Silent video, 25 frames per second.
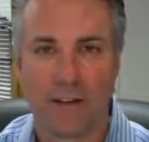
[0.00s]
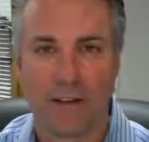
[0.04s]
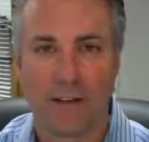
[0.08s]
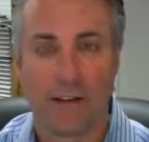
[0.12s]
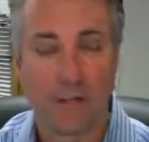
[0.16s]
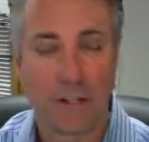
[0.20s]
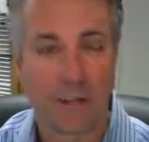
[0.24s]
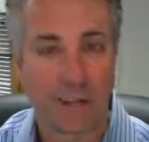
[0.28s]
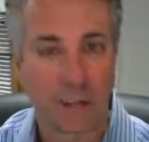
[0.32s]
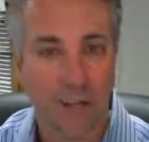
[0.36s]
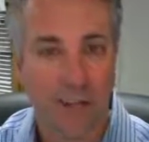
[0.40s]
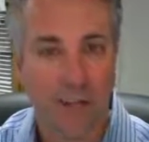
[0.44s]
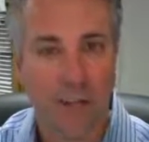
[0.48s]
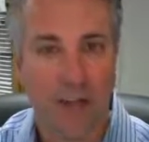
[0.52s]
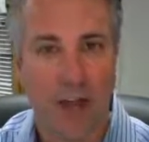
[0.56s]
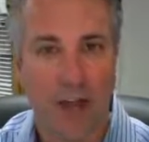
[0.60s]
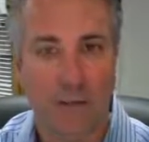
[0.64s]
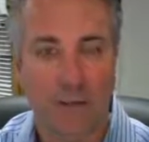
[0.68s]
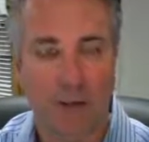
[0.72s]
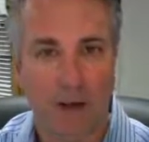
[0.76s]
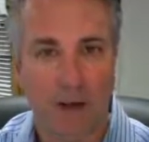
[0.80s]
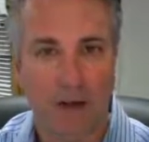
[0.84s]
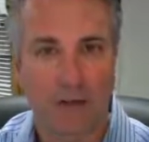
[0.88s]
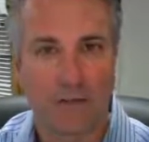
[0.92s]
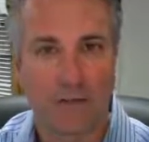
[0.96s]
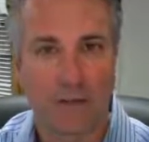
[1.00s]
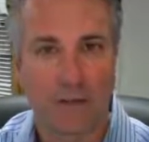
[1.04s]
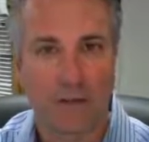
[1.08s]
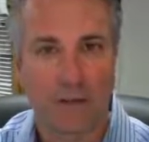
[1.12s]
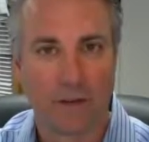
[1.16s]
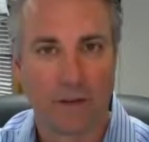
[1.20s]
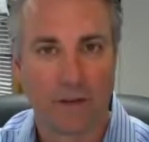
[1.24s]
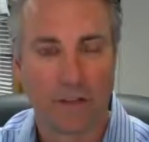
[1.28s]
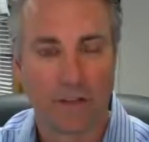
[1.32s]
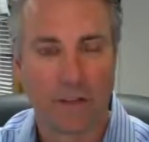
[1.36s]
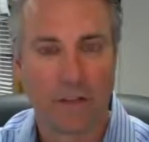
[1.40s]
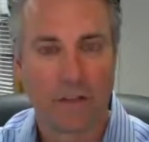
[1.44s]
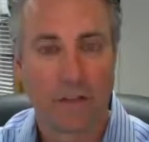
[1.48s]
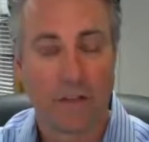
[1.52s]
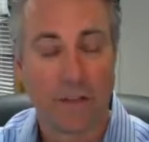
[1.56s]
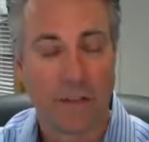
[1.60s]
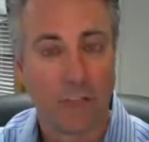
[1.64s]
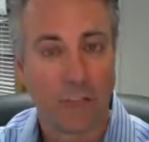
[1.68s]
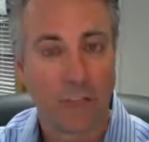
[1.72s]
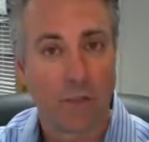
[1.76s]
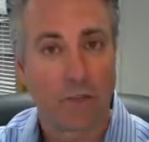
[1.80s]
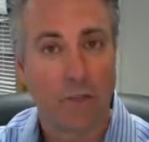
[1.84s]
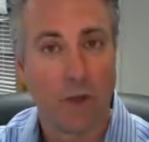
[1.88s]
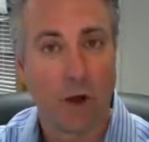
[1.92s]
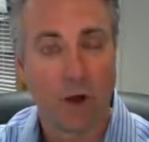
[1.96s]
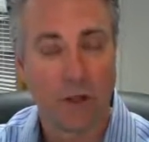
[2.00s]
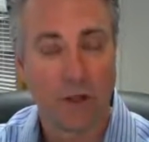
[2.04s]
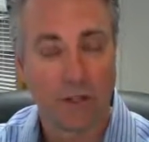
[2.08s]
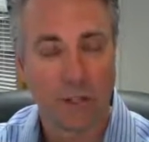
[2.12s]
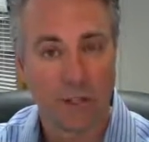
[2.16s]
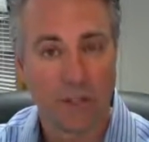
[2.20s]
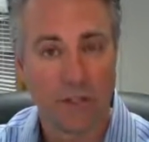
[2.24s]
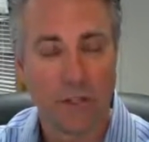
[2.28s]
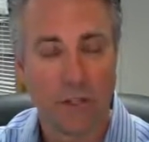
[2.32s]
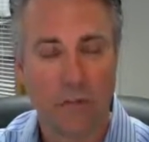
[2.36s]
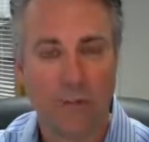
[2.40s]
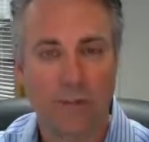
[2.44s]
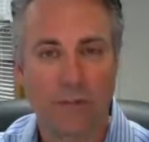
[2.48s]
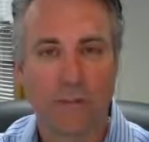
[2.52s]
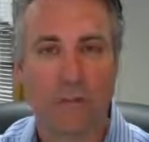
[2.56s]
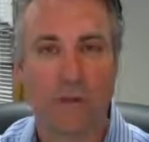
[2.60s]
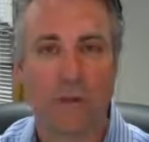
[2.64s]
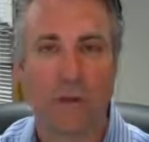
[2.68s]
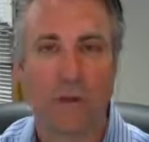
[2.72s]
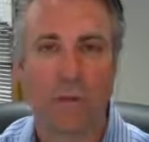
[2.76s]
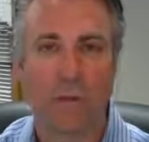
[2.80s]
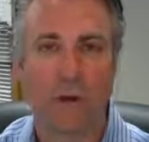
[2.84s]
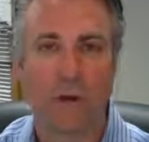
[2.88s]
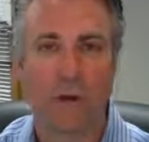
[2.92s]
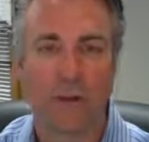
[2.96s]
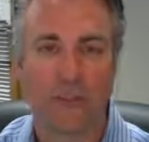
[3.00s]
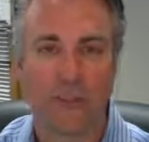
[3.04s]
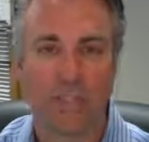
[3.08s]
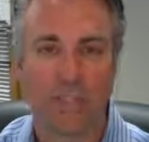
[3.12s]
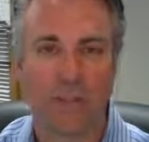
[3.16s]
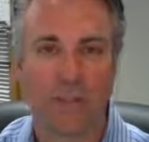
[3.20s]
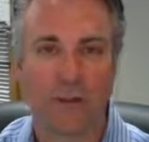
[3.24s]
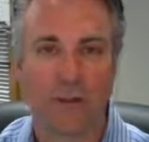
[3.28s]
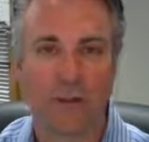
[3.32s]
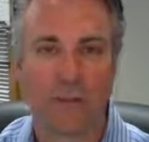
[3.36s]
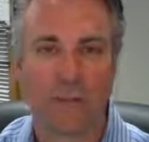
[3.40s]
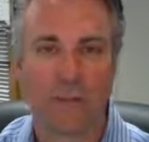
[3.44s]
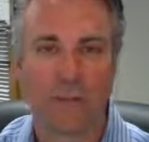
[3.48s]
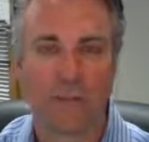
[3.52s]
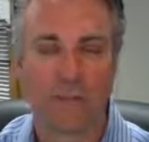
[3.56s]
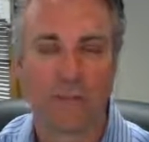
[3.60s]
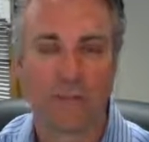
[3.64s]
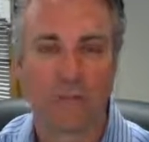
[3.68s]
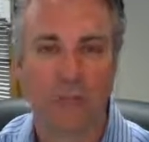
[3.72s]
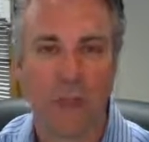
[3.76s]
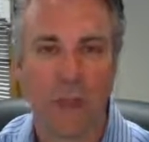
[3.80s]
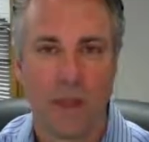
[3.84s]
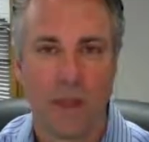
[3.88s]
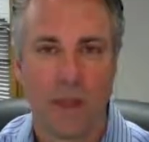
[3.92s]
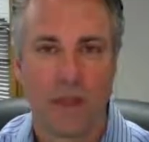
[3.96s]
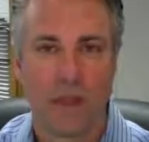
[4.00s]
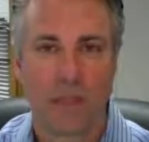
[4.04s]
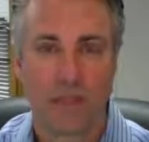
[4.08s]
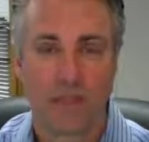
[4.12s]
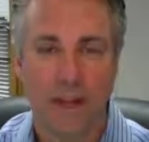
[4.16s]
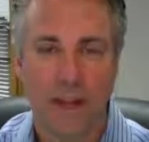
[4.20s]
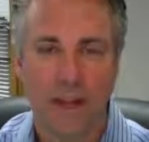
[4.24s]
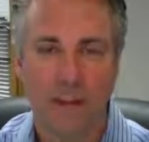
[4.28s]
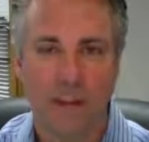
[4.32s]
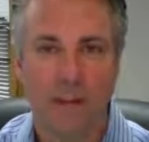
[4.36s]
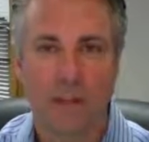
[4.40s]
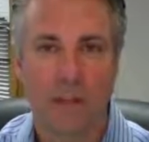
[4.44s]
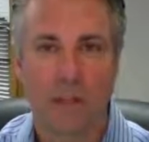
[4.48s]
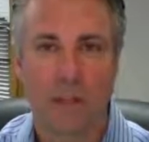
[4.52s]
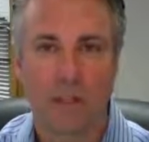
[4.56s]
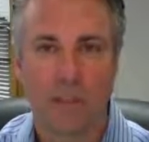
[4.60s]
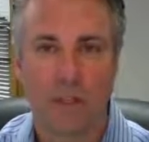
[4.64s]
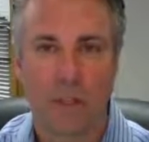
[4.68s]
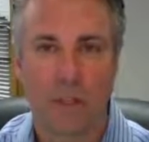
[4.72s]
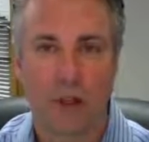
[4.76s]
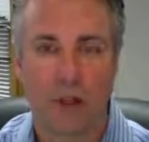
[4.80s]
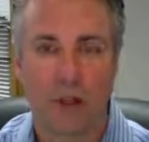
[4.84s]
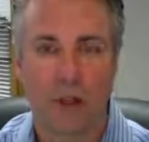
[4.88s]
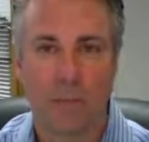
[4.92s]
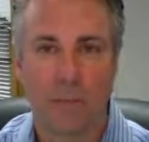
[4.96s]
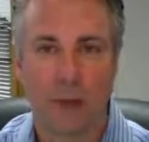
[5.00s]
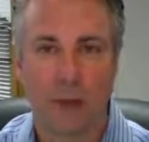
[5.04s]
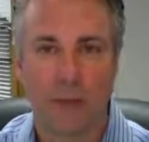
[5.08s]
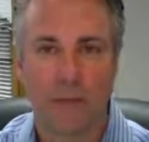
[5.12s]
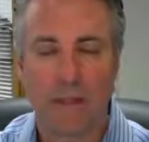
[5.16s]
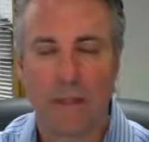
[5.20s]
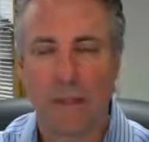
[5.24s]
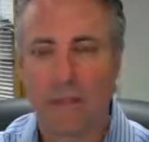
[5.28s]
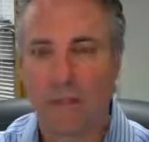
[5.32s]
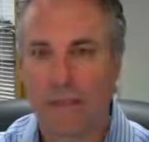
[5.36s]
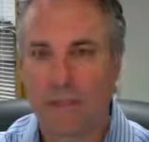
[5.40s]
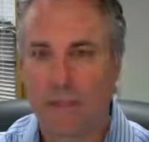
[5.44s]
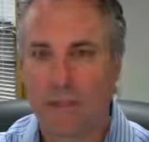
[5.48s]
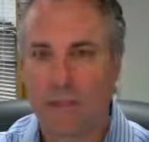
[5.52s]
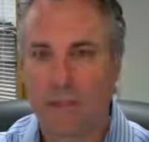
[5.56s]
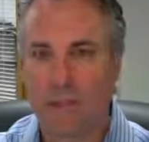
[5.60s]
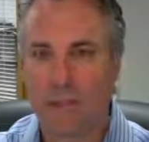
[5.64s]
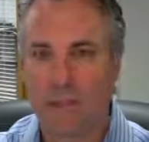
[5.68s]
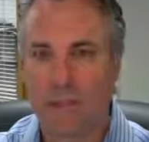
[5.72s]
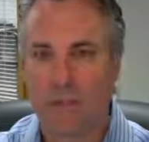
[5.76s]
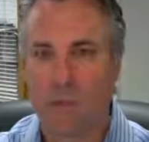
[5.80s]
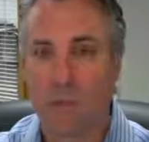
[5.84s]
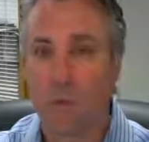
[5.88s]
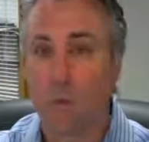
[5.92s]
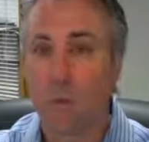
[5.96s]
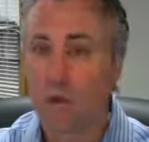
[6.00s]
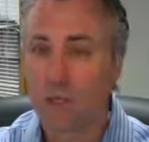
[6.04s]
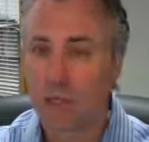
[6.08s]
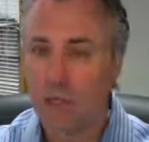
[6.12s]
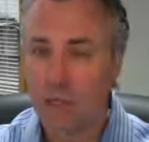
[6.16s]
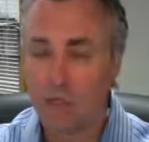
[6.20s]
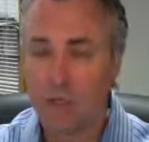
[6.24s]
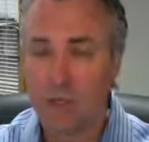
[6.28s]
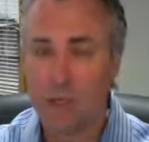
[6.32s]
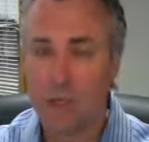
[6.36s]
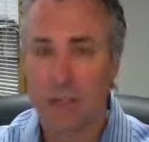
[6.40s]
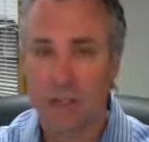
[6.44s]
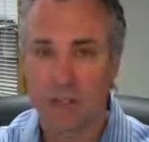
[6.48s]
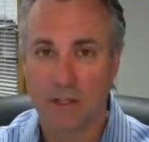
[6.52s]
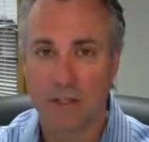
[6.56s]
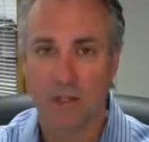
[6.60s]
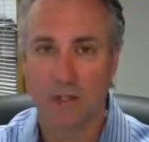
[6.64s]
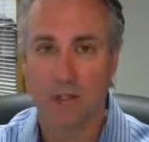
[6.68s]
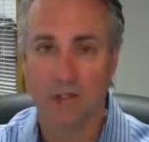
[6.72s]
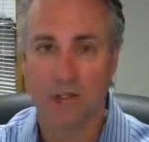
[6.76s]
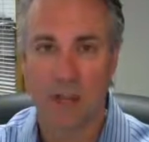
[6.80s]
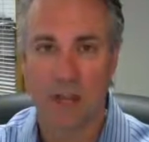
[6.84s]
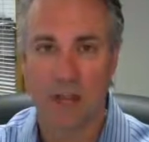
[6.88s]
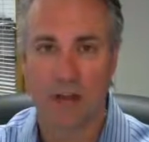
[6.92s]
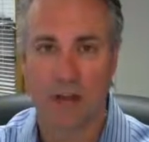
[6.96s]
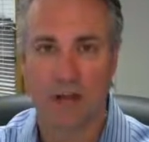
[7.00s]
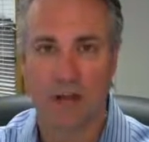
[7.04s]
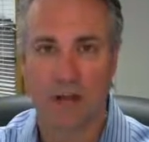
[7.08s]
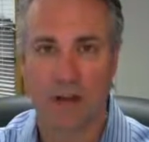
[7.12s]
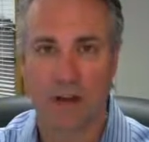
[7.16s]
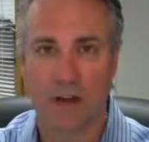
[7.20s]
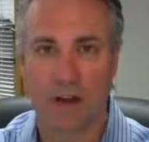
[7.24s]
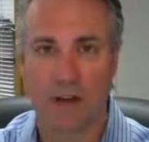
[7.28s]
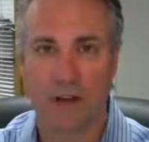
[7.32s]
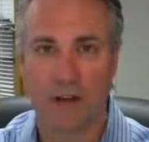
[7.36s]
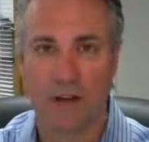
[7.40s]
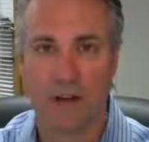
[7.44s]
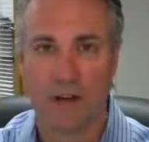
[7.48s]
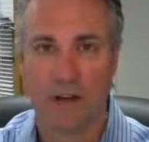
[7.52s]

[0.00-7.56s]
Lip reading: into a job offer. This is part 2 of a 3-part series. Today we're going to talk about the things to do once you get to the job fair.